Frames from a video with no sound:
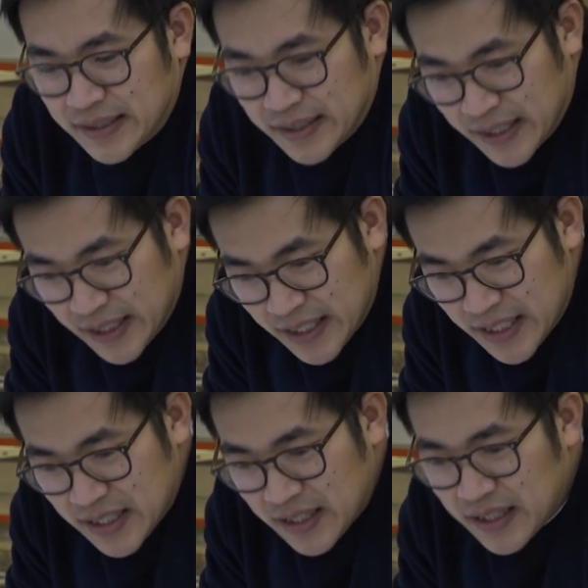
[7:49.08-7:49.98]

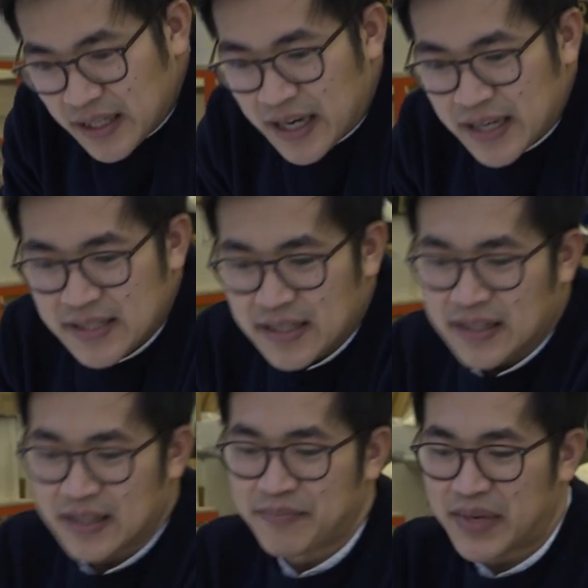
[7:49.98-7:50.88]
teach, as
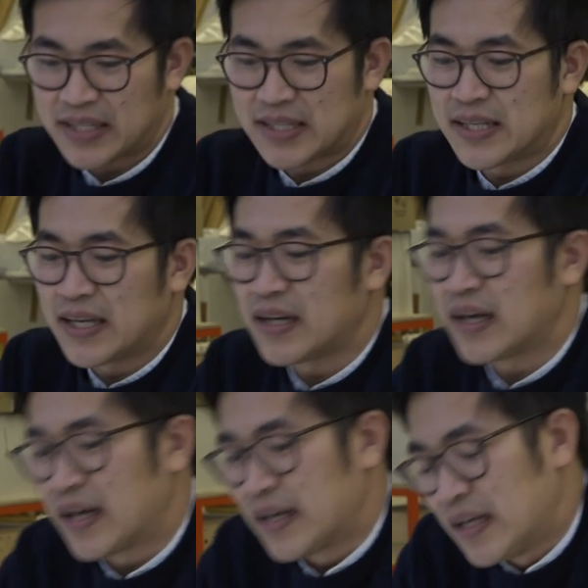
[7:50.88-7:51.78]
Matt said,
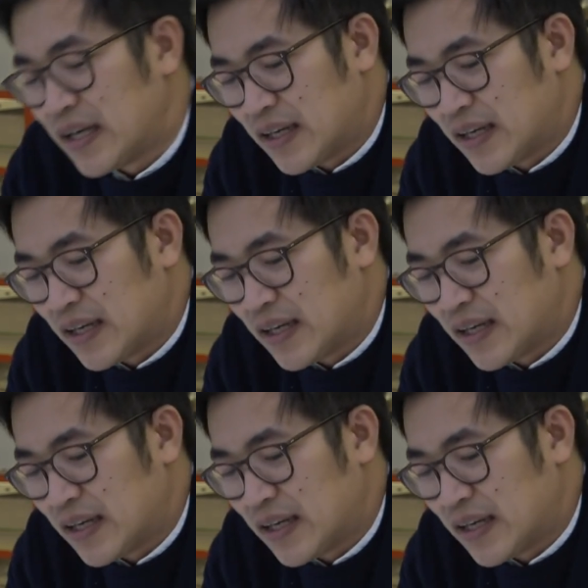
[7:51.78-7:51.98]
I